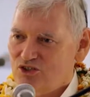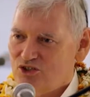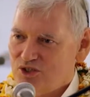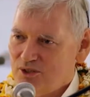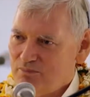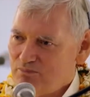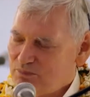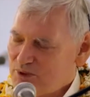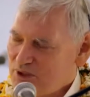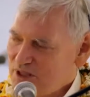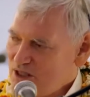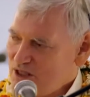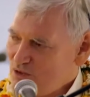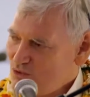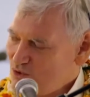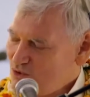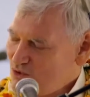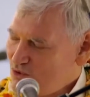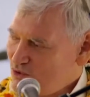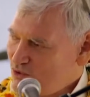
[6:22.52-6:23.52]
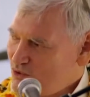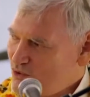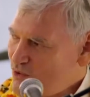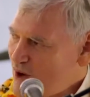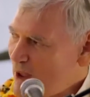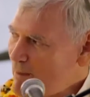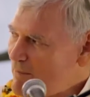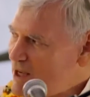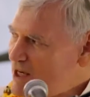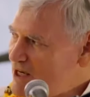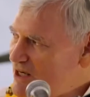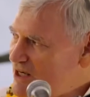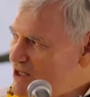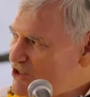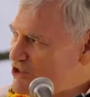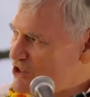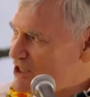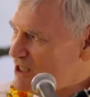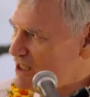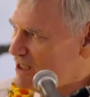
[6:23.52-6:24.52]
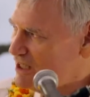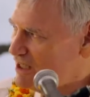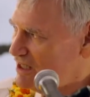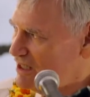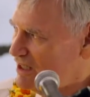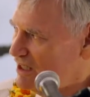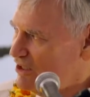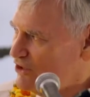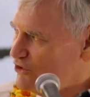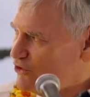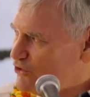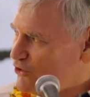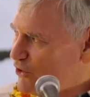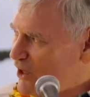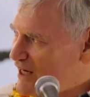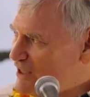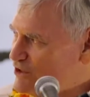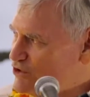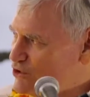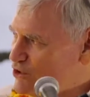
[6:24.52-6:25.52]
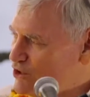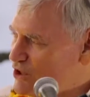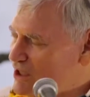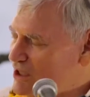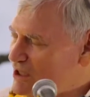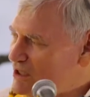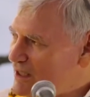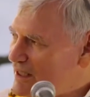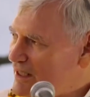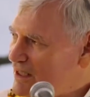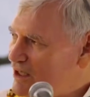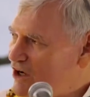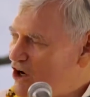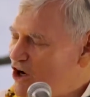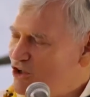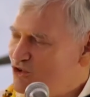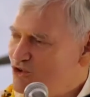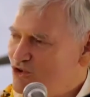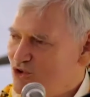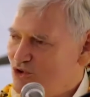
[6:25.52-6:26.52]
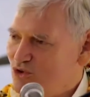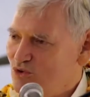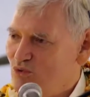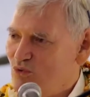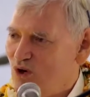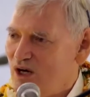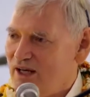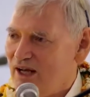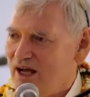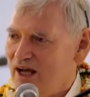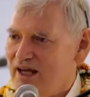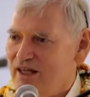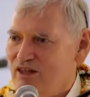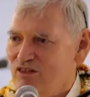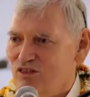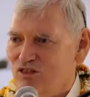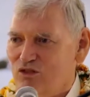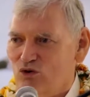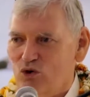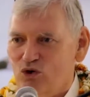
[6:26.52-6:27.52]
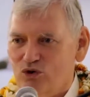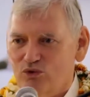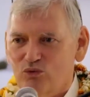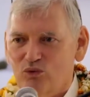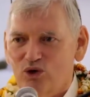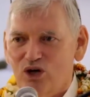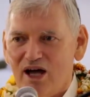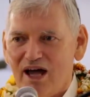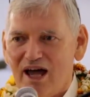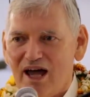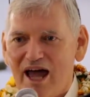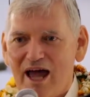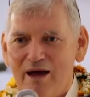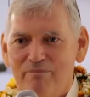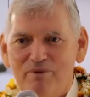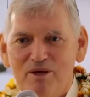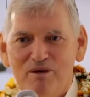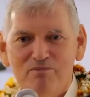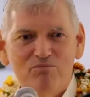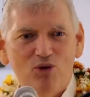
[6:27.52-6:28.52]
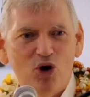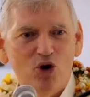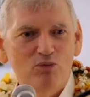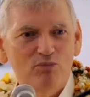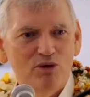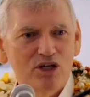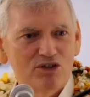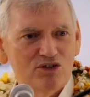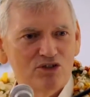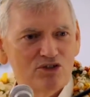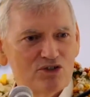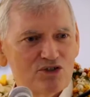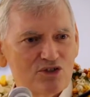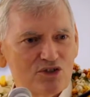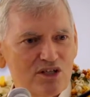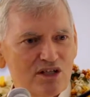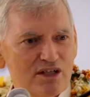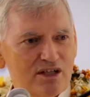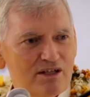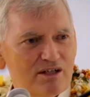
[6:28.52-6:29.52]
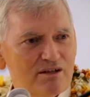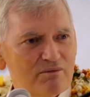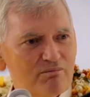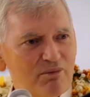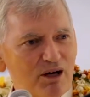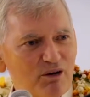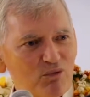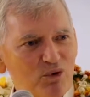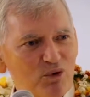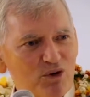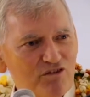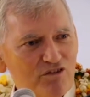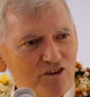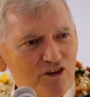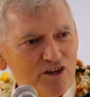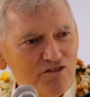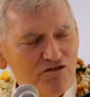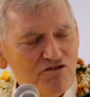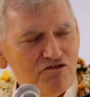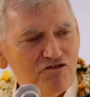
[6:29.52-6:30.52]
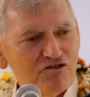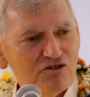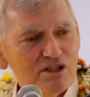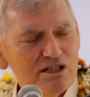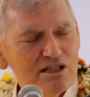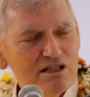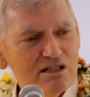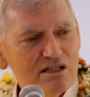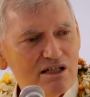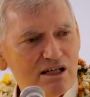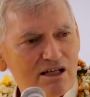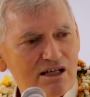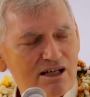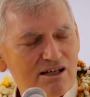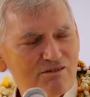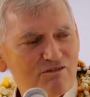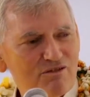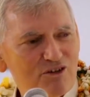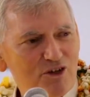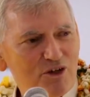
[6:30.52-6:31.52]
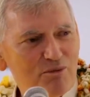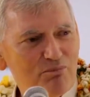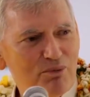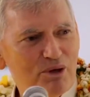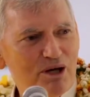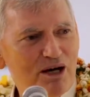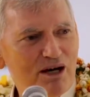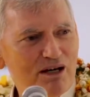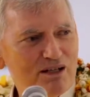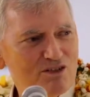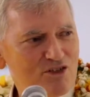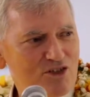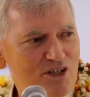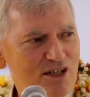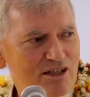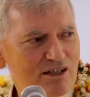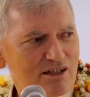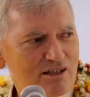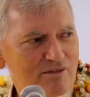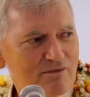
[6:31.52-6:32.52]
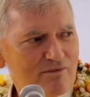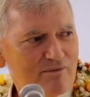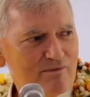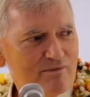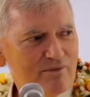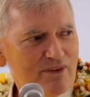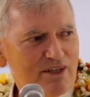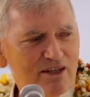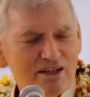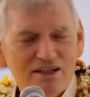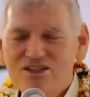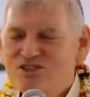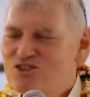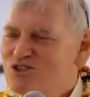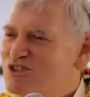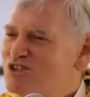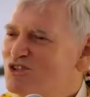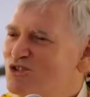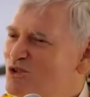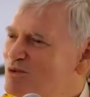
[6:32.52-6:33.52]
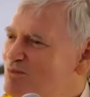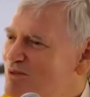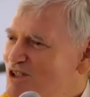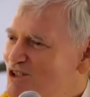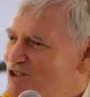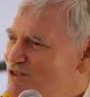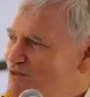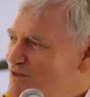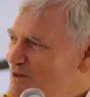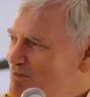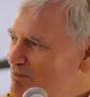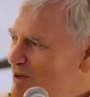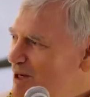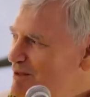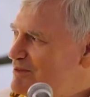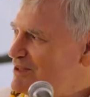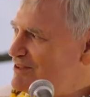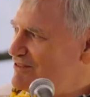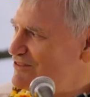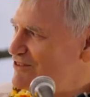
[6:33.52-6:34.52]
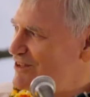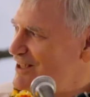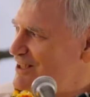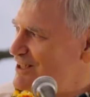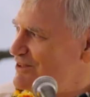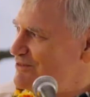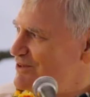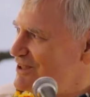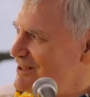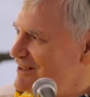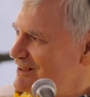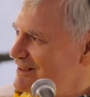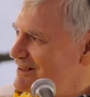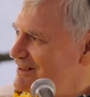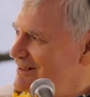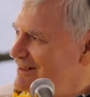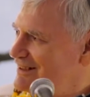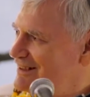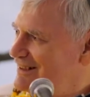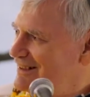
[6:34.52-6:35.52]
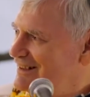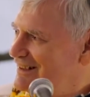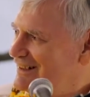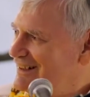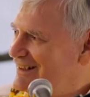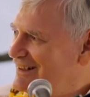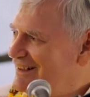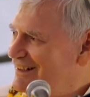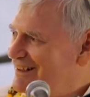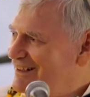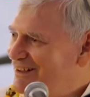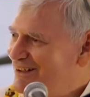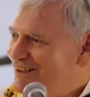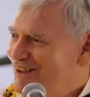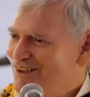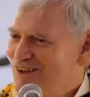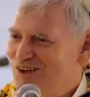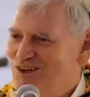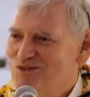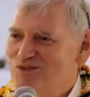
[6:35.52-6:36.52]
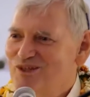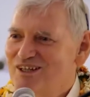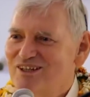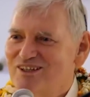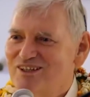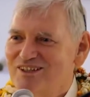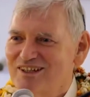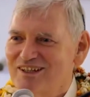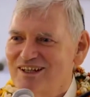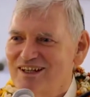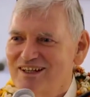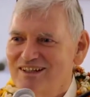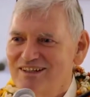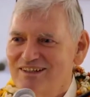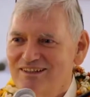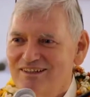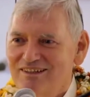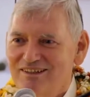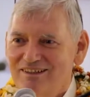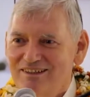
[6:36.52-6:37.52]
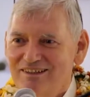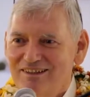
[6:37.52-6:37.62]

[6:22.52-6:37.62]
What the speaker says: simply reminiscing, trying to cling on to what I thought were happy moments, but were very fleeting and very passing. Is this too much of a bummer for anyone? Or are we okay?